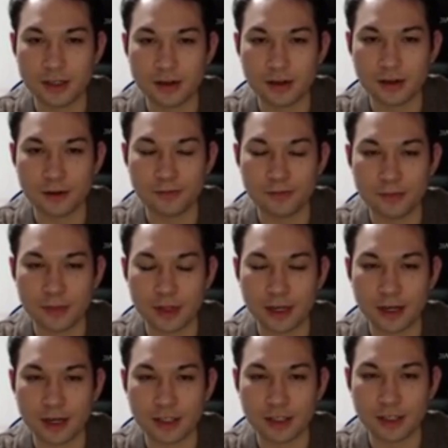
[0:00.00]
there are
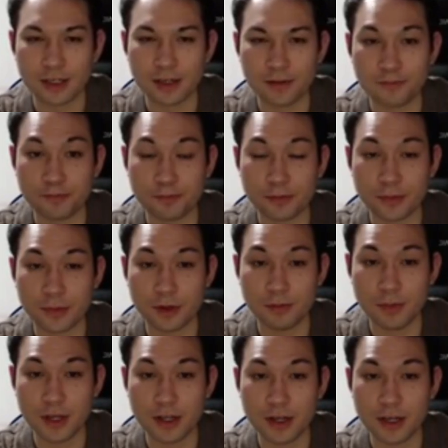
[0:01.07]
actually
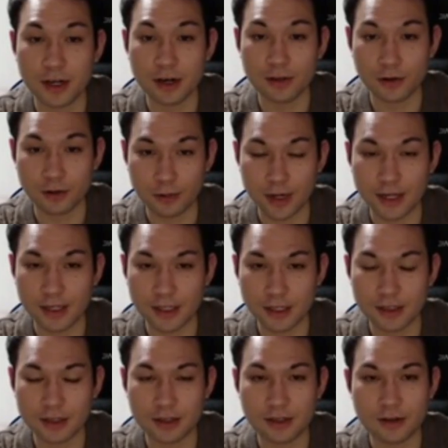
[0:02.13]
many other
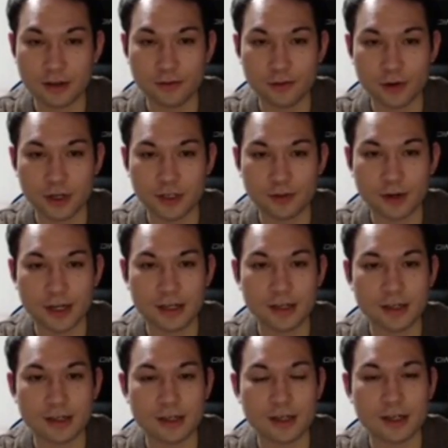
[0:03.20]
ways to force
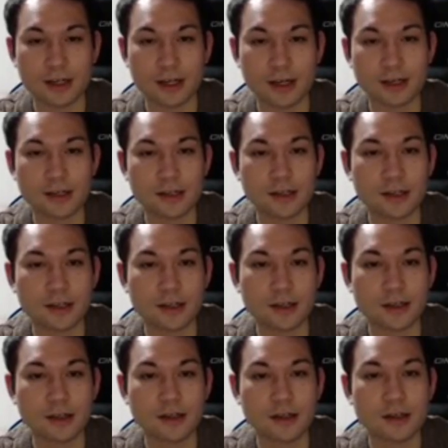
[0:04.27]
white to connect.
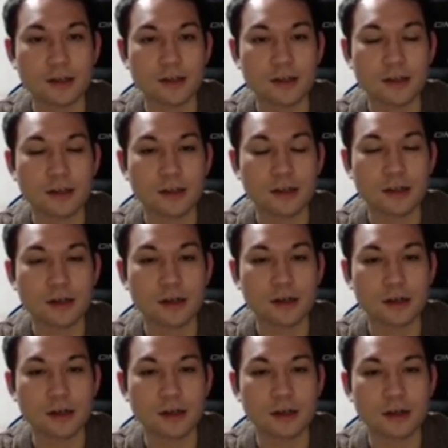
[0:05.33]

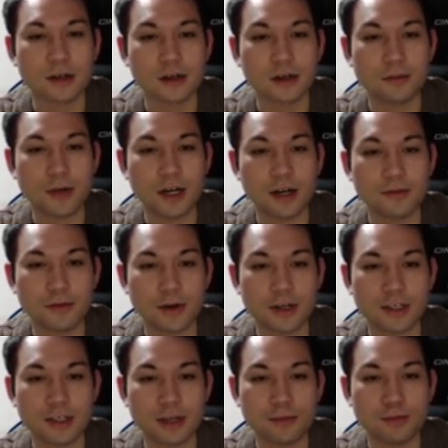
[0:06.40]
For
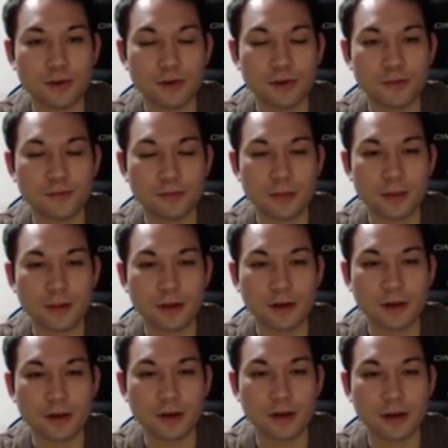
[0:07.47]
example,
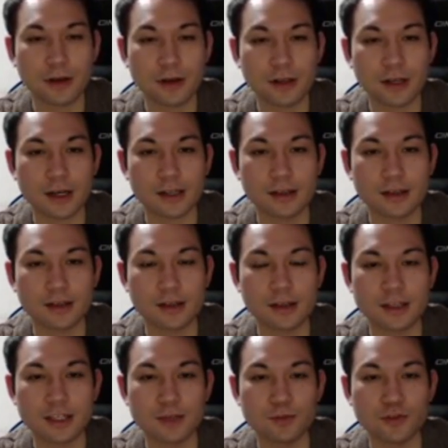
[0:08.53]
like
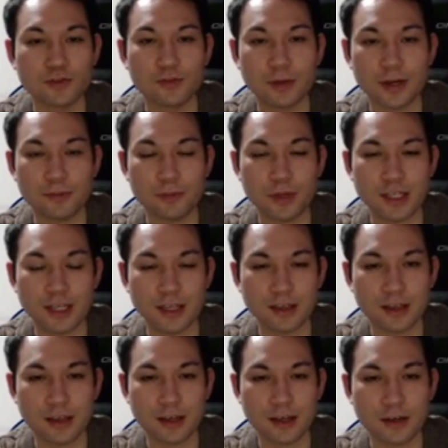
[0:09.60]
this move might be
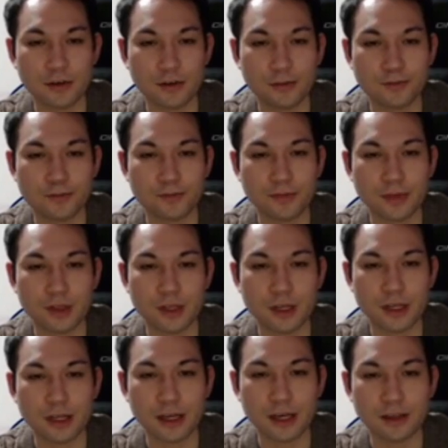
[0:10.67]
sente later.
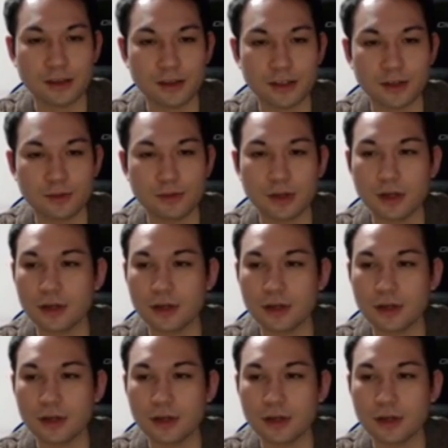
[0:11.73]
Looking at this